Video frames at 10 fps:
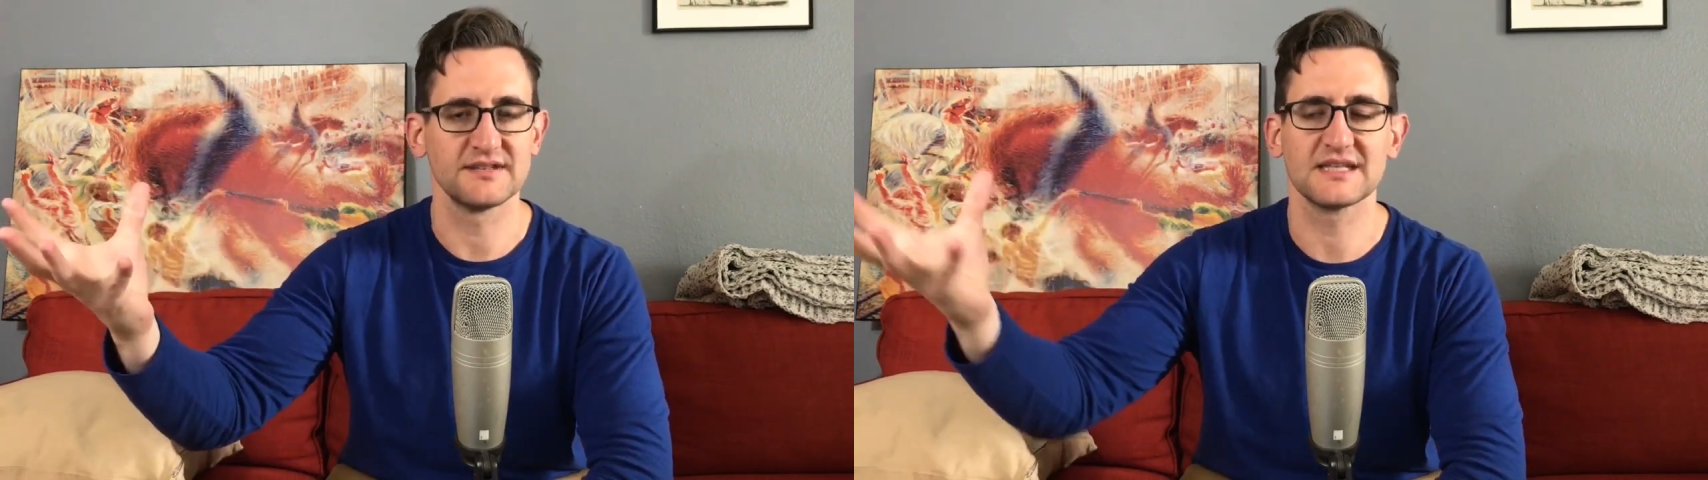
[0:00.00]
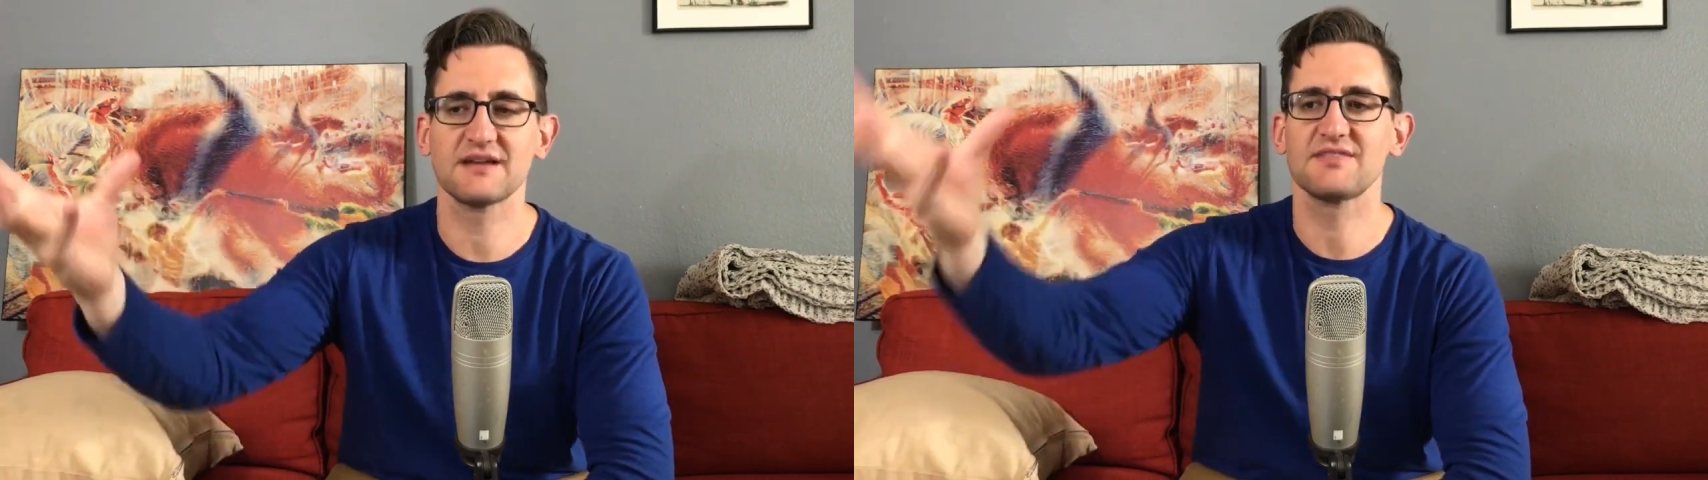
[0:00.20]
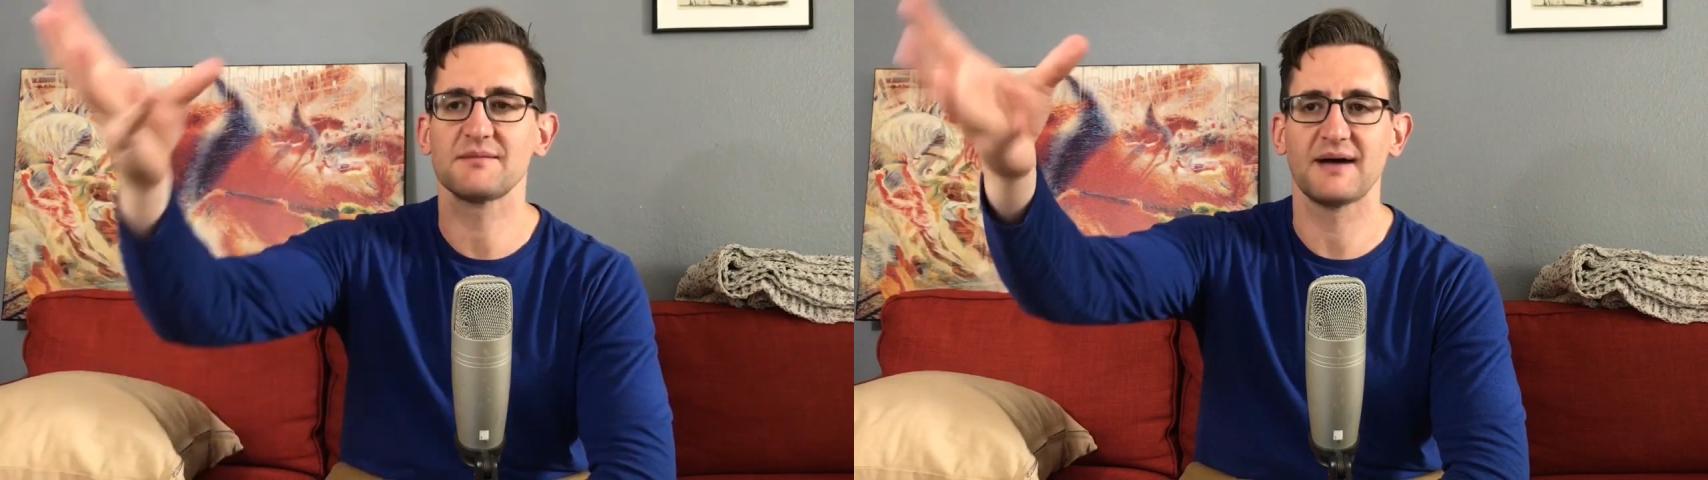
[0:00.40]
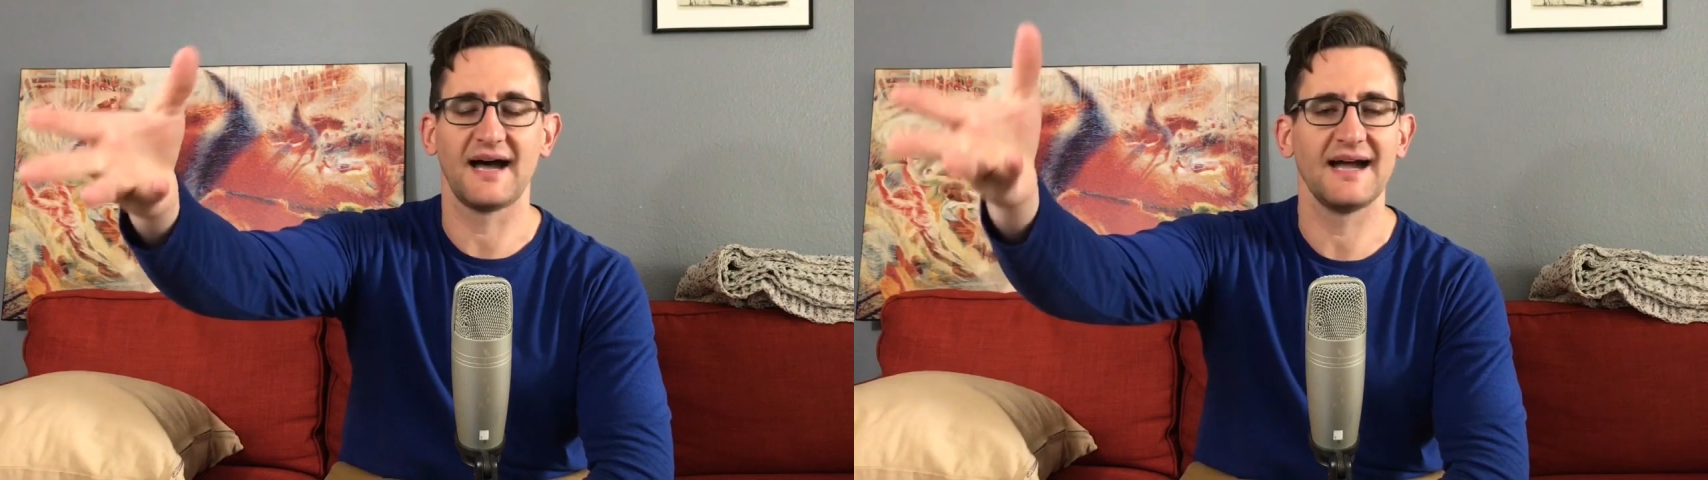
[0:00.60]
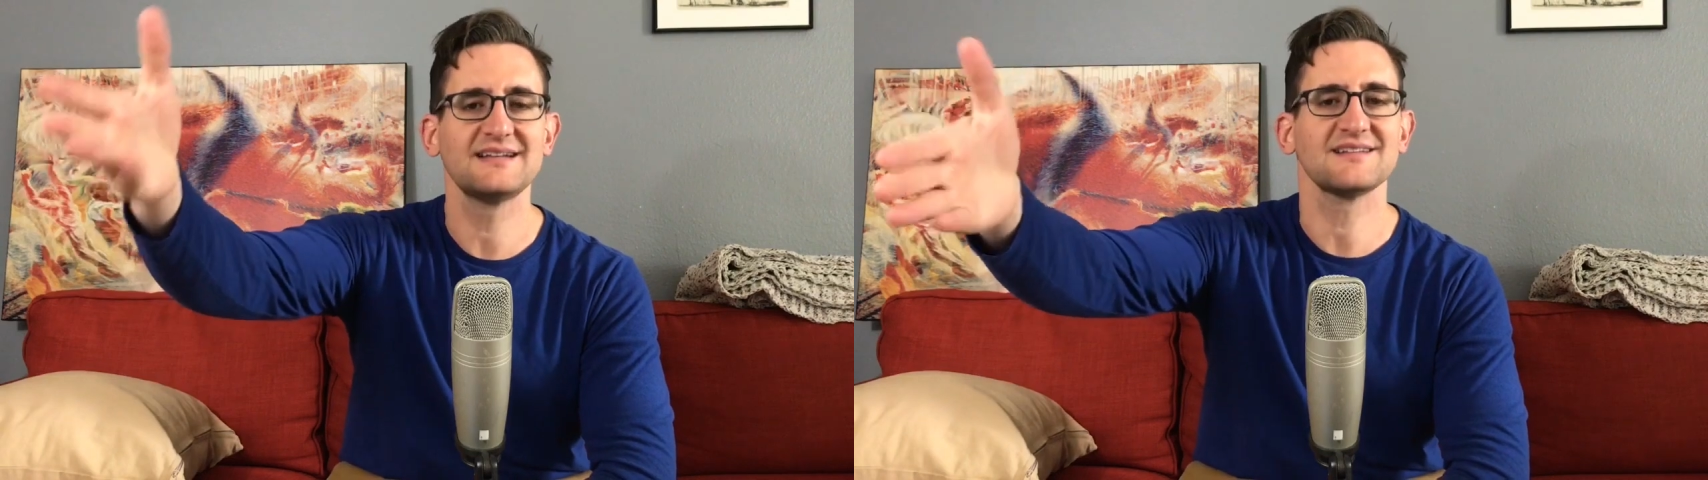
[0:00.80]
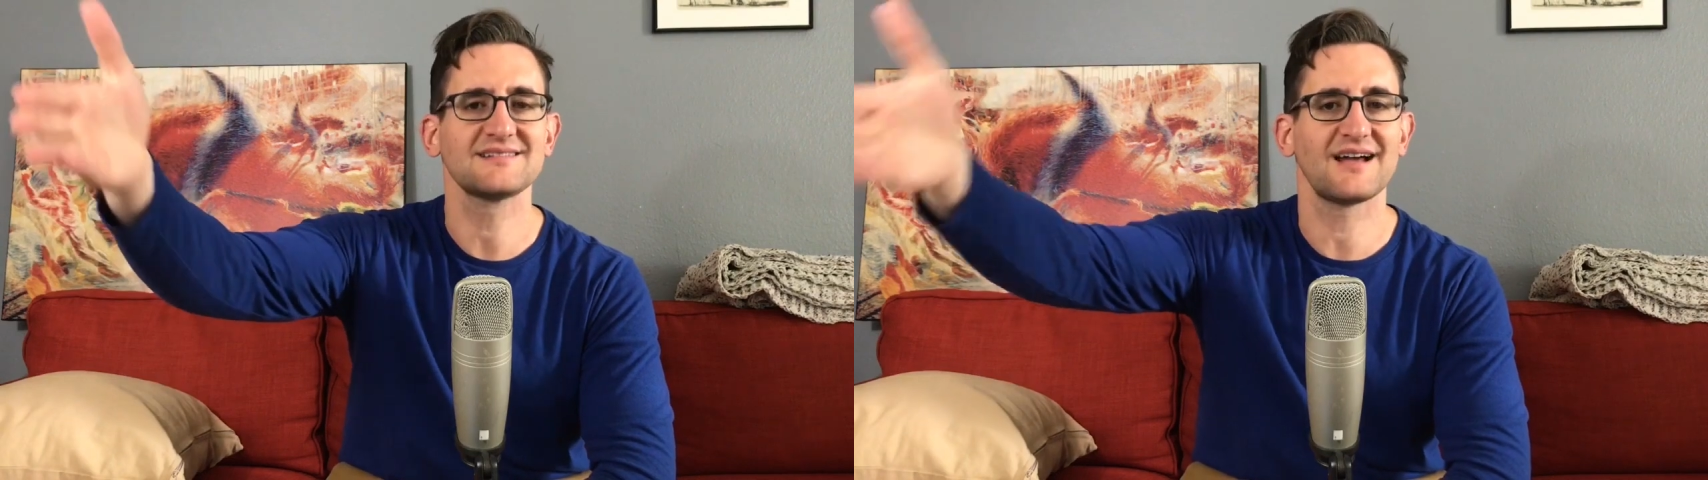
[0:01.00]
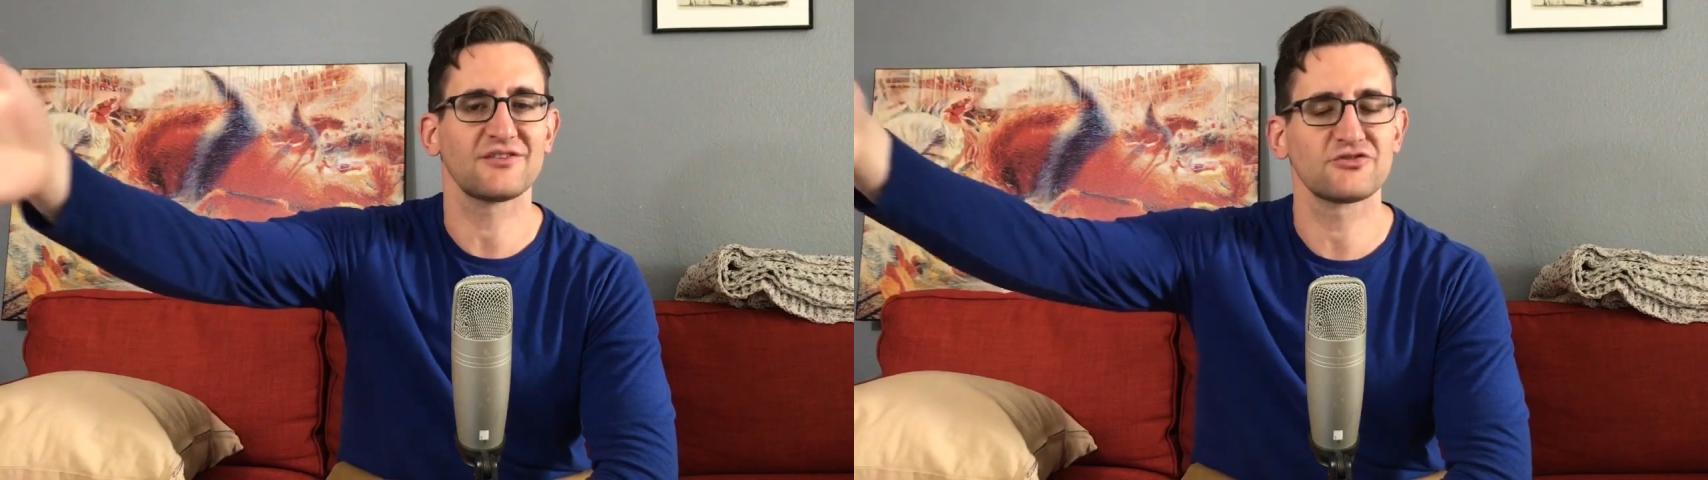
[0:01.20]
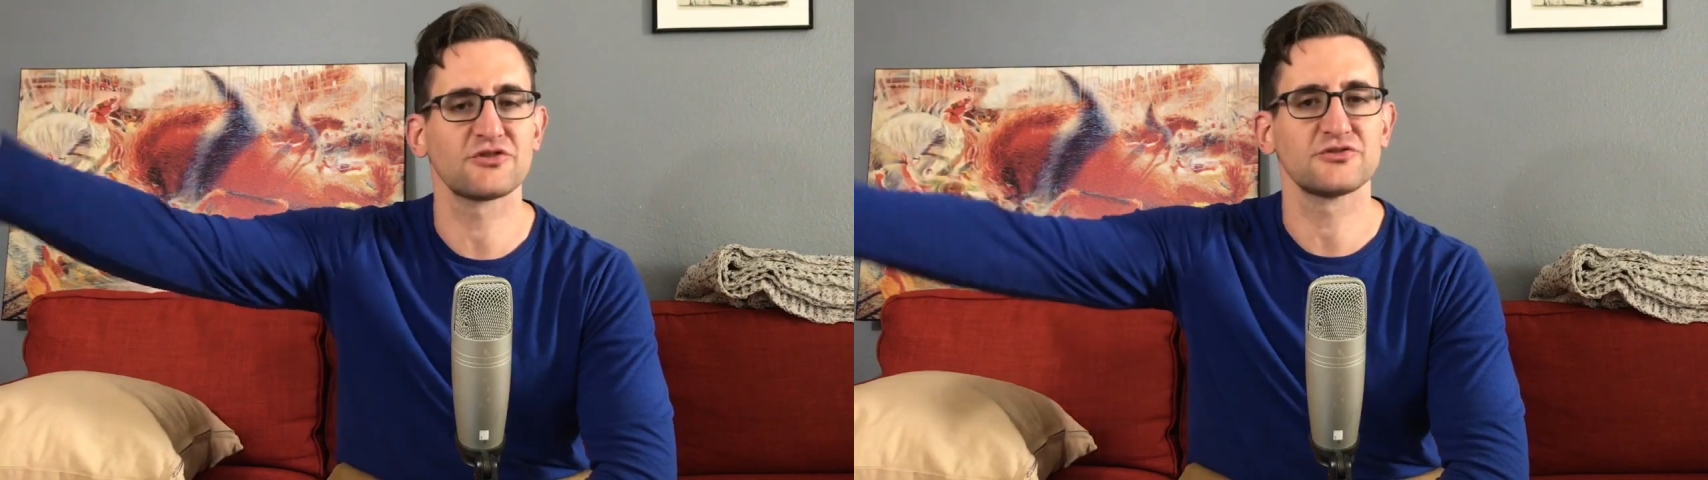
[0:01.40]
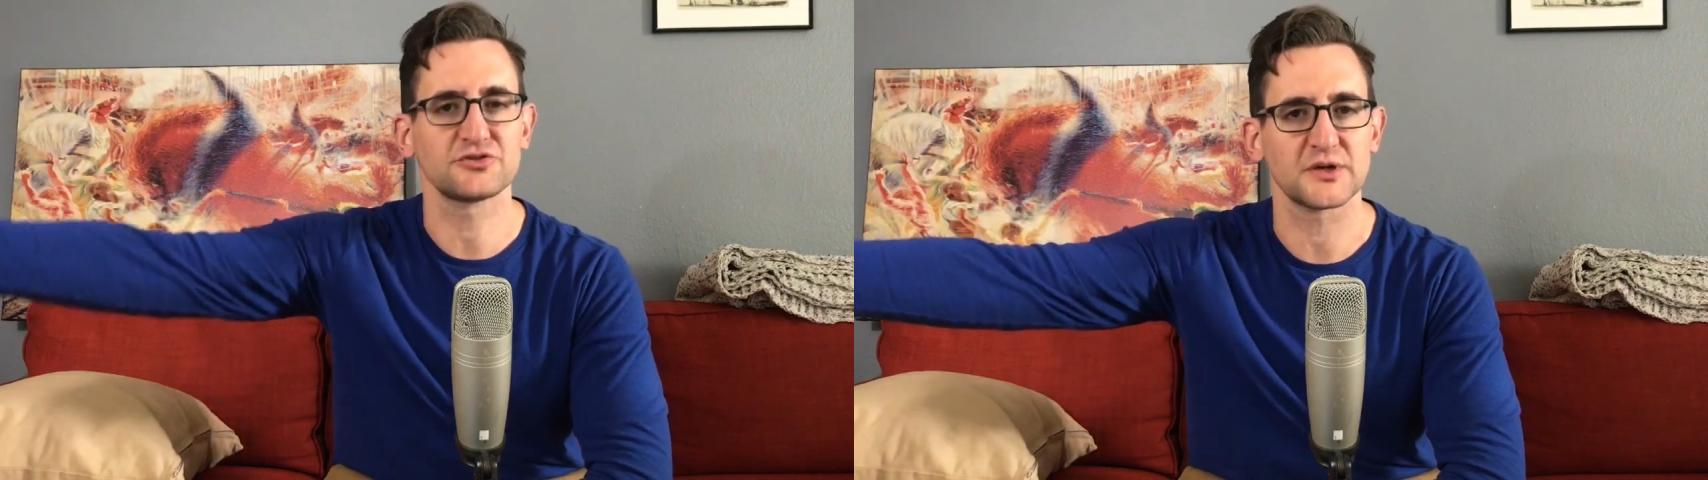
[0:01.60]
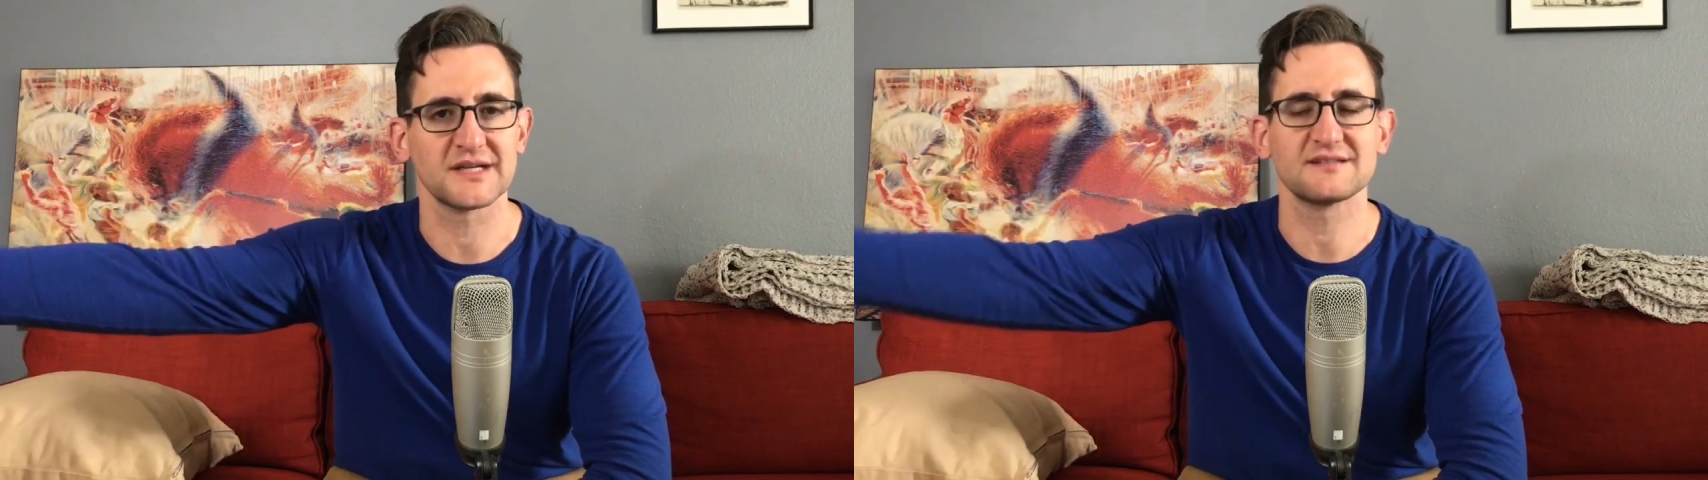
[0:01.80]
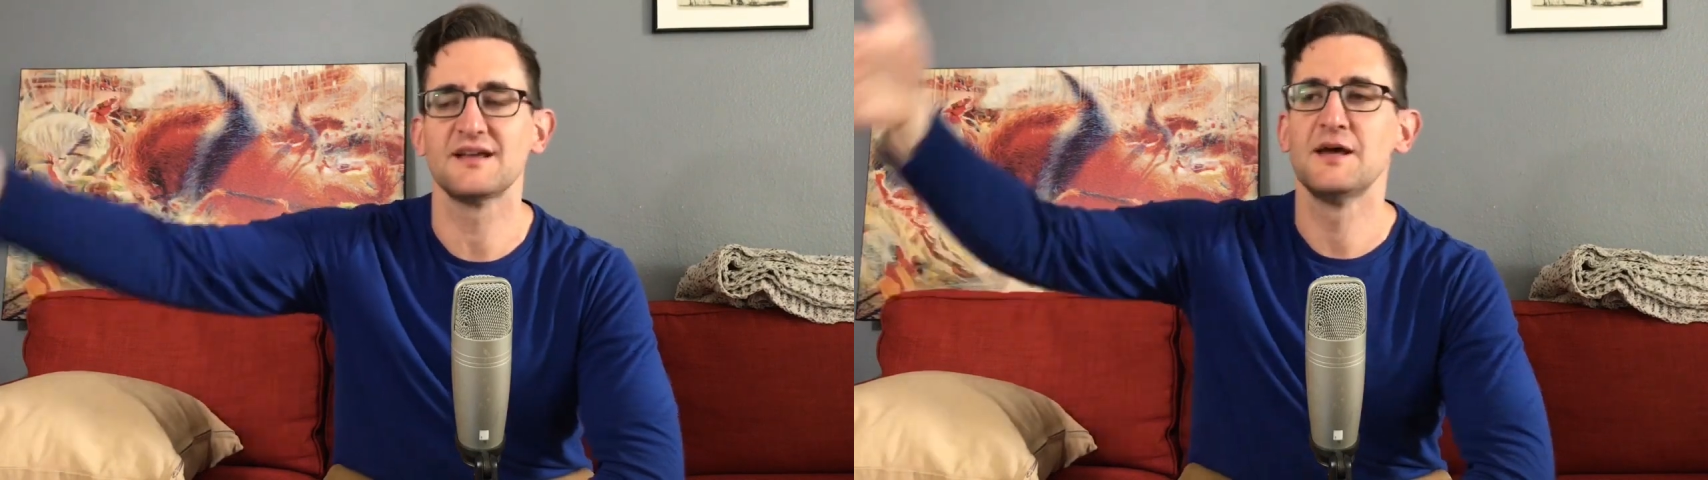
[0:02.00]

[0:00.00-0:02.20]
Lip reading: give them high testosterone traits,